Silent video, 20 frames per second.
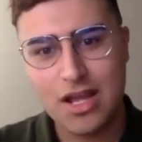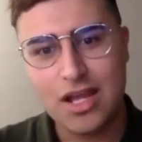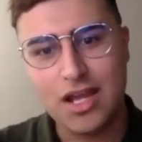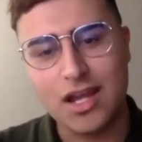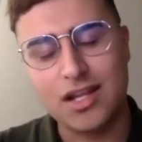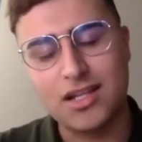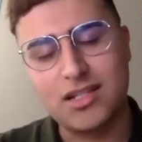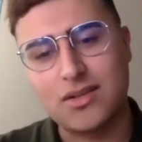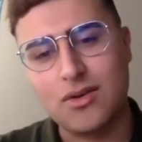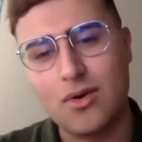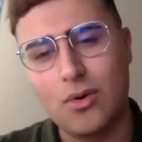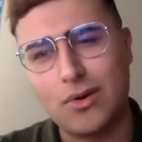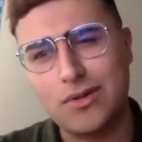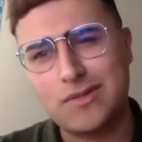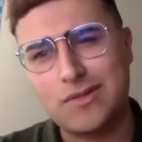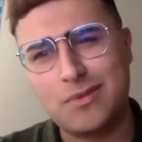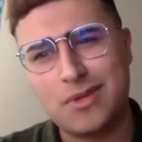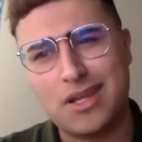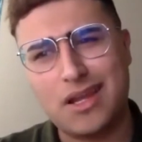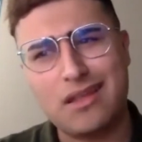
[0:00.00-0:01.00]
And so
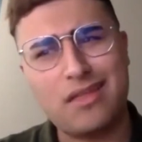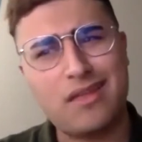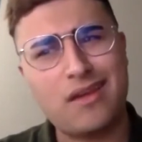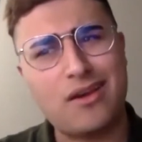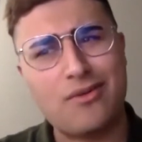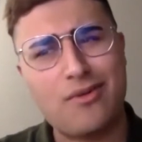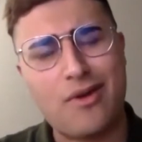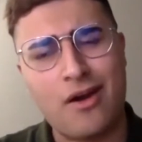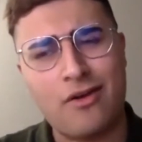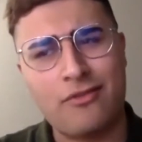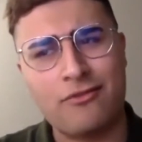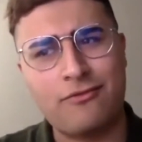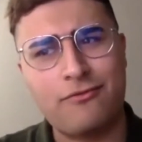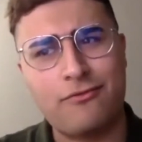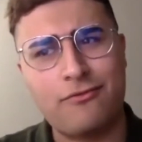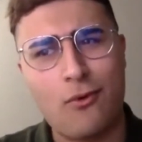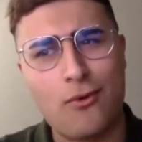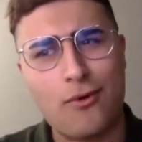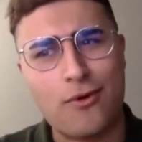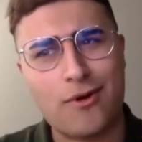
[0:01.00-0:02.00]
ultimately, I think around
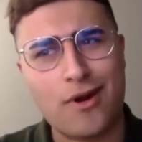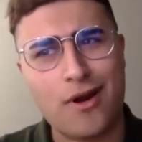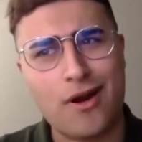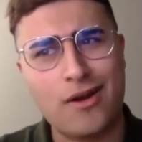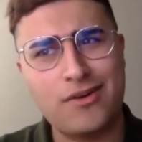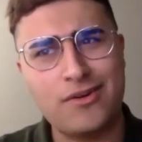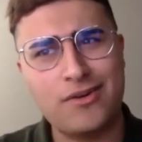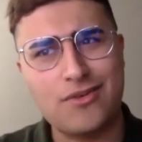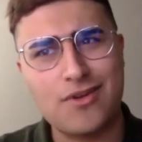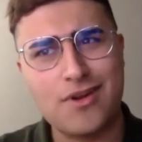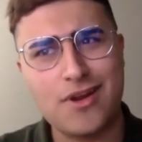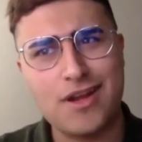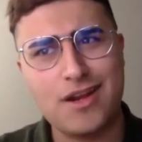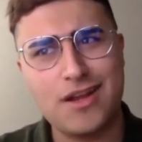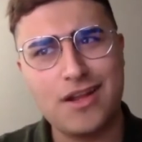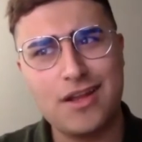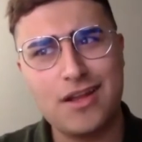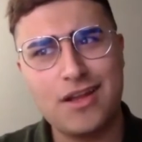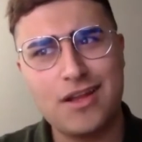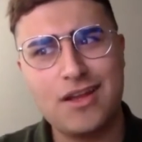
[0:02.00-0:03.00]

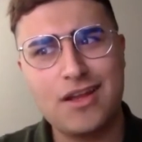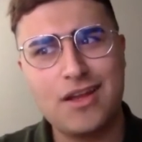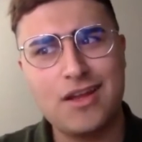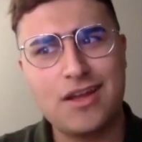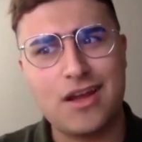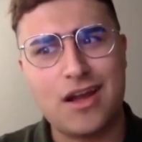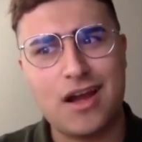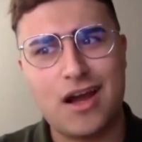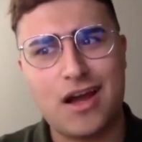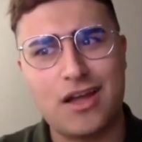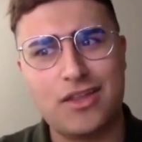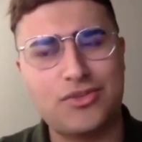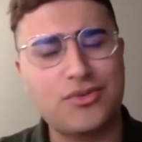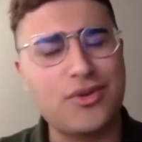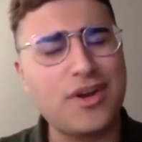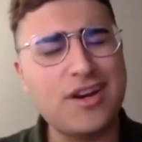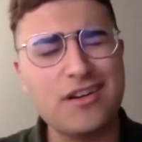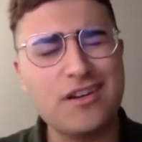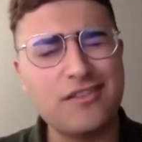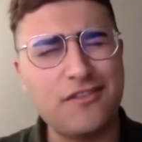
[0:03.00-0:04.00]

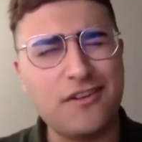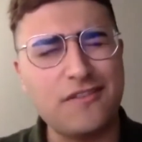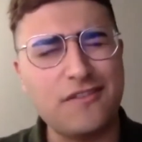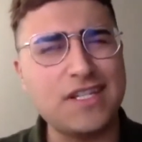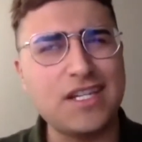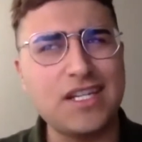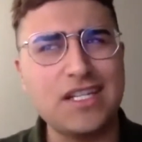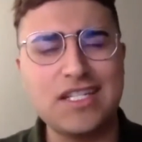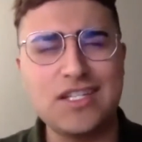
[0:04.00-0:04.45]
350